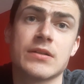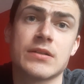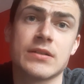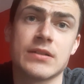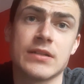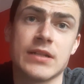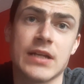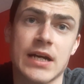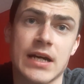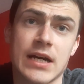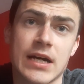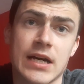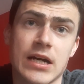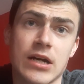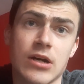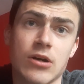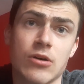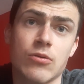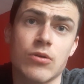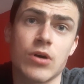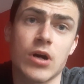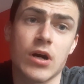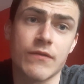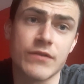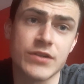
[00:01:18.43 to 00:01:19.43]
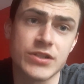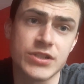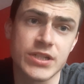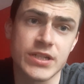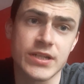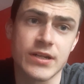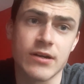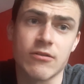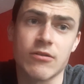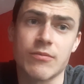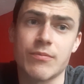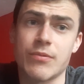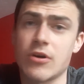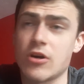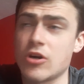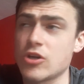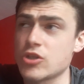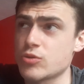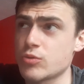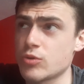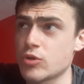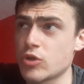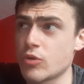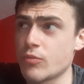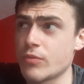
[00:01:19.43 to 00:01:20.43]
Now, obviously, no
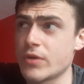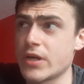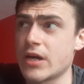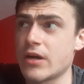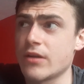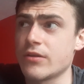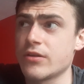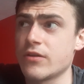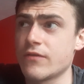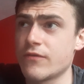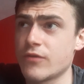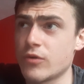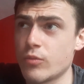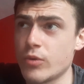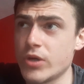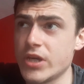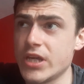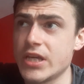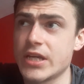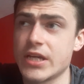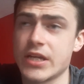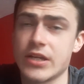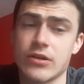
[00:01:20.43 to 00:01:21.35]
reports were coming out the other week,